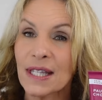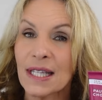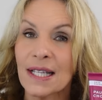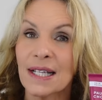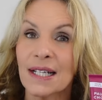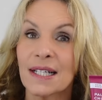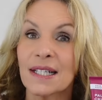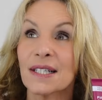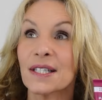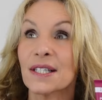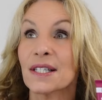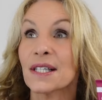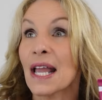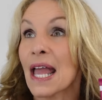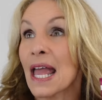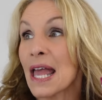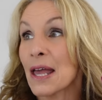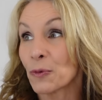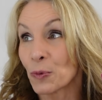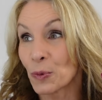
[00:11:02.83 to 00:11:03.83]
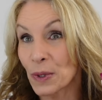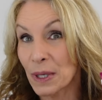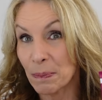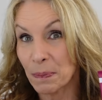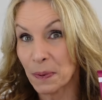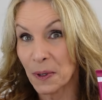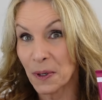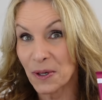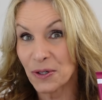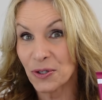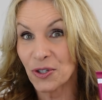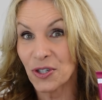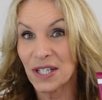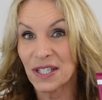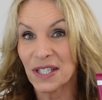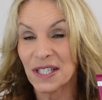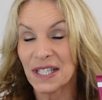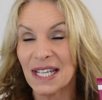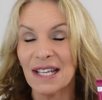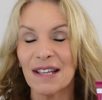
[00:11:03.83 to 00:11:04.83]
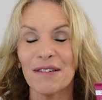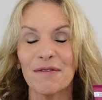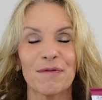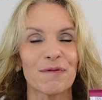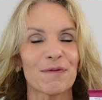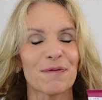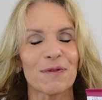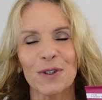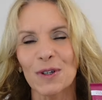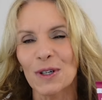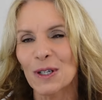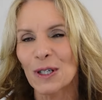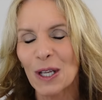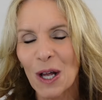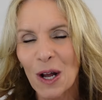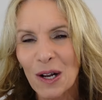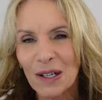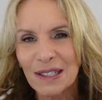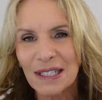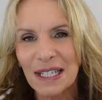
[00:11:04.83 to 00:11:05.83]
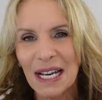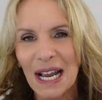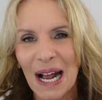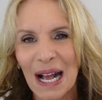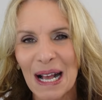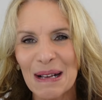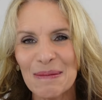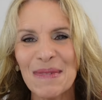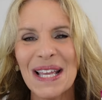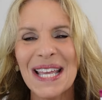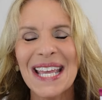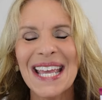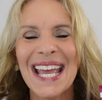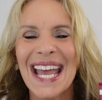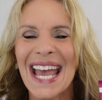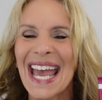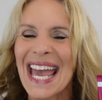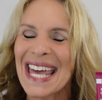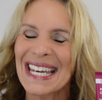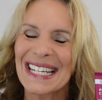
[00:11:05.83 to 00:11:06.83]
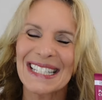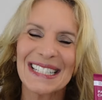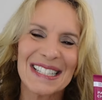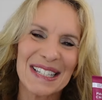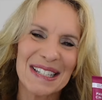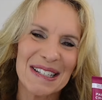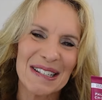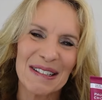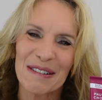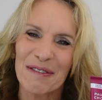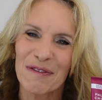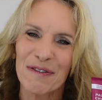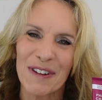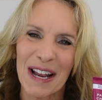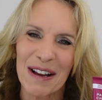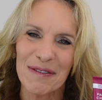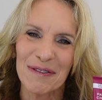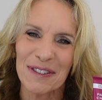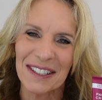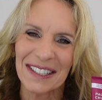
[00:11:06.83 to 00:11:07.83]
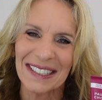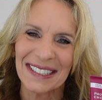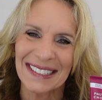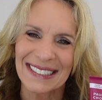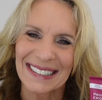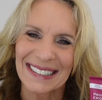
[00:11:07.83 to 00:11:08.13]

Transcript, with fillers: this and repurchased it for a long time, and it's still a favorite.